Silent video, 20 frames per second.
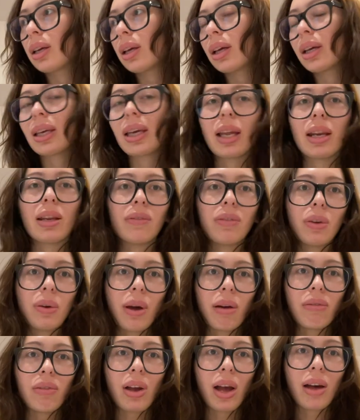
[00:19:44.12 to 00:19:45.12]
Again, if you
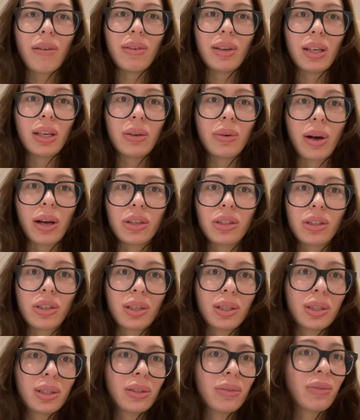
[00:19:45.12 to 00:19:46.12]
ever have any
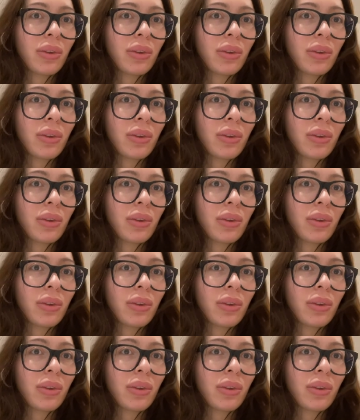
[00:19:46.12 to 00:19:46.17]
questions,